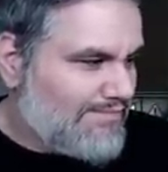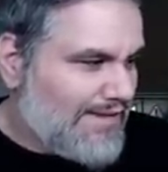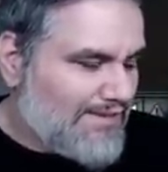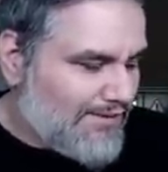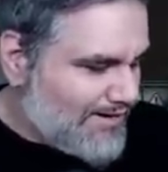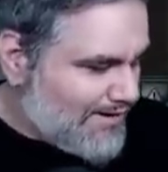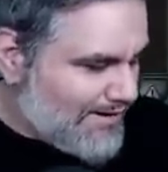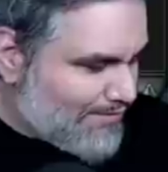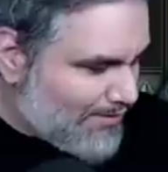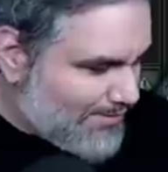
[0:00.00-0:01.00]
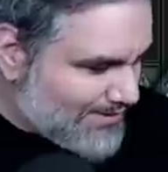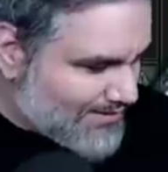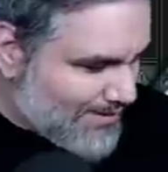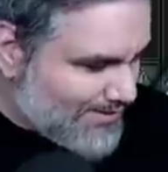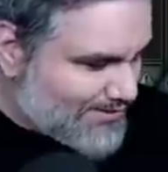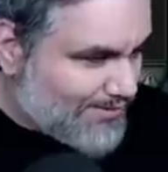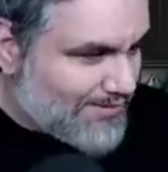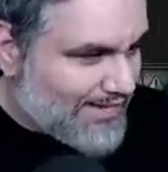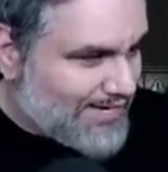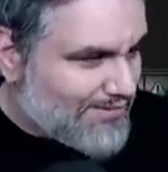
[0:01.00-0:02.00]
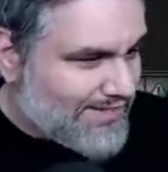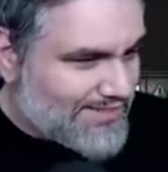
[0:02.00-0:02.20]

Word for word: Matthew, I don't ever want to be a Siamese twin with anyone.